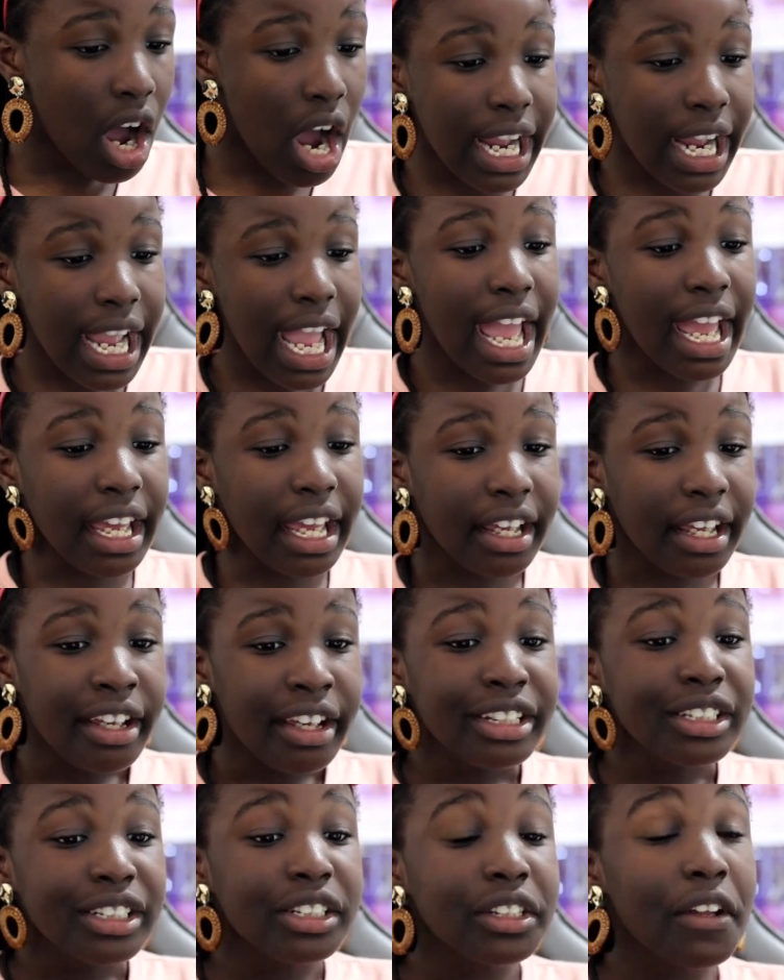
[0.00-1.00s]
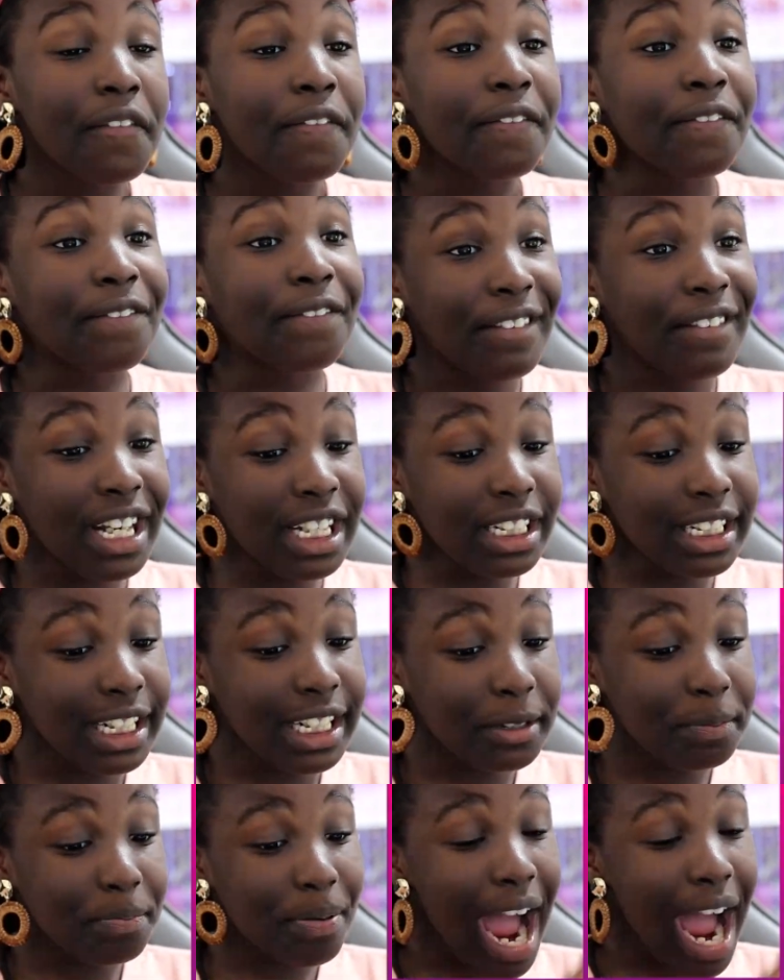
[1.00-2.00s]
Okay, so the
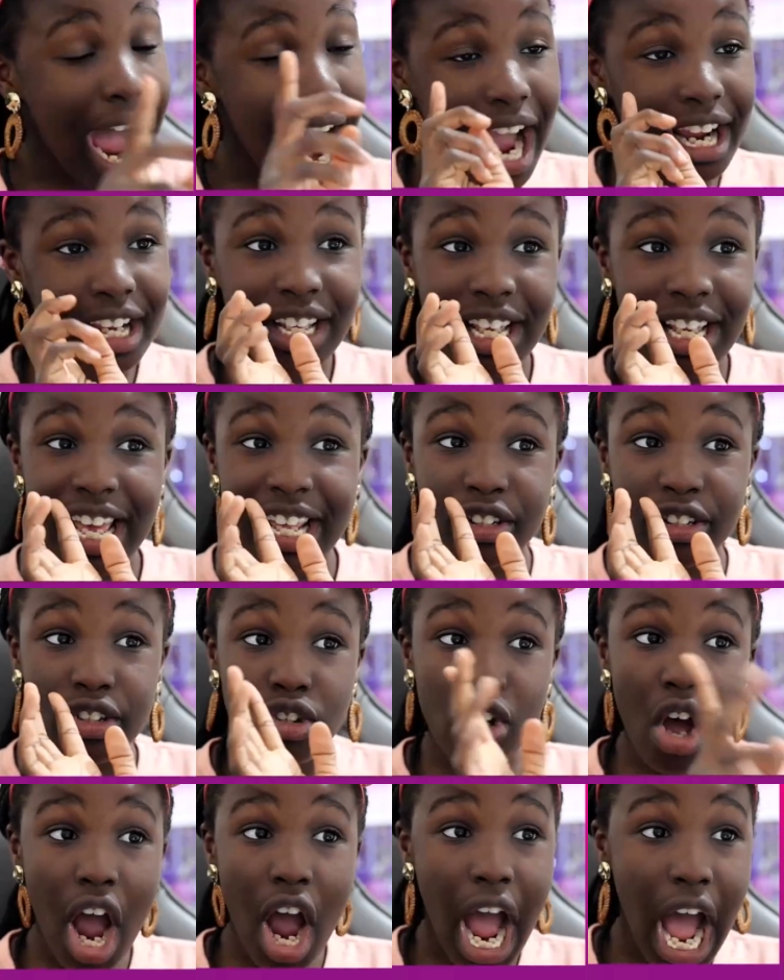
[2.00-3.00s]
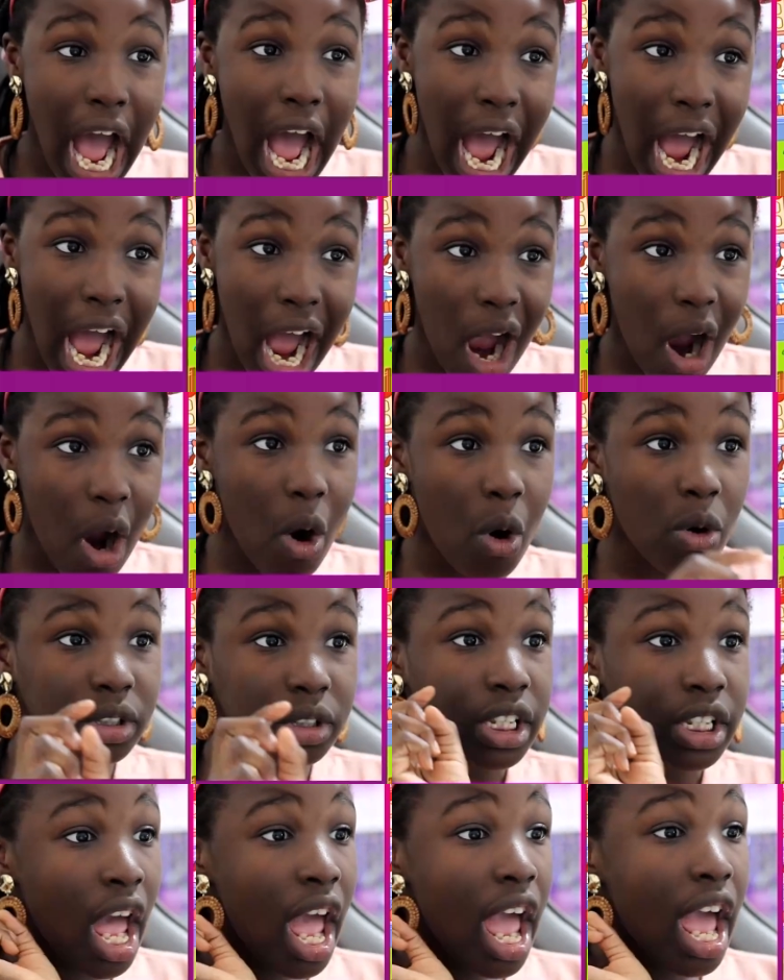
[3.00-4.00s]
Vintage Pack, it's not a
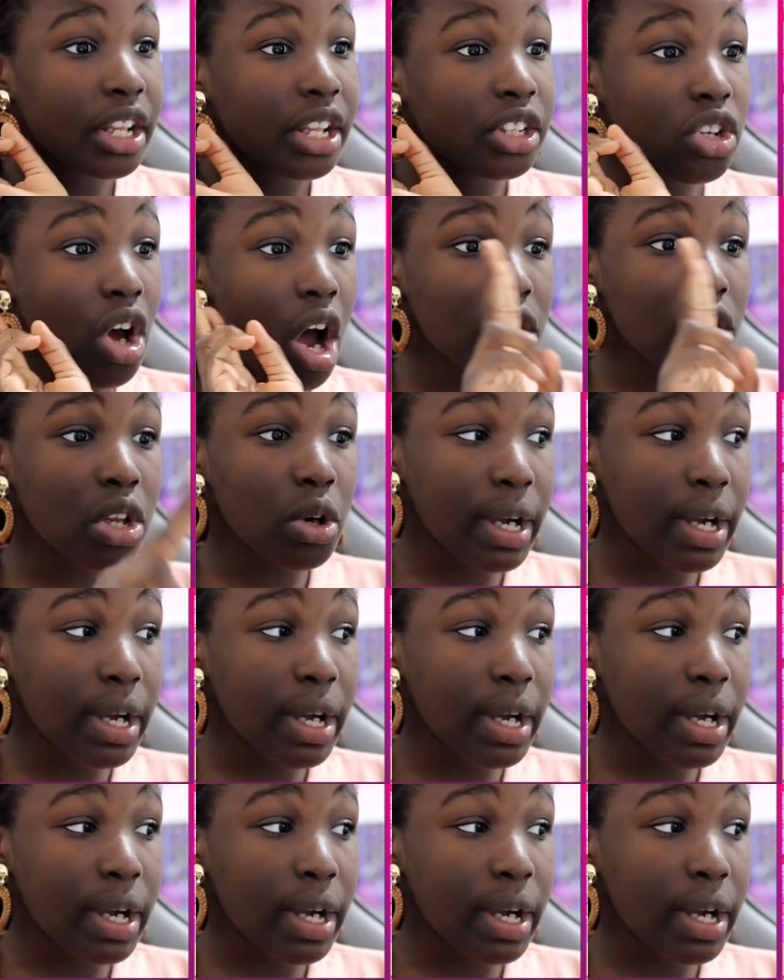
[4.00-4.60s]
house, it's not a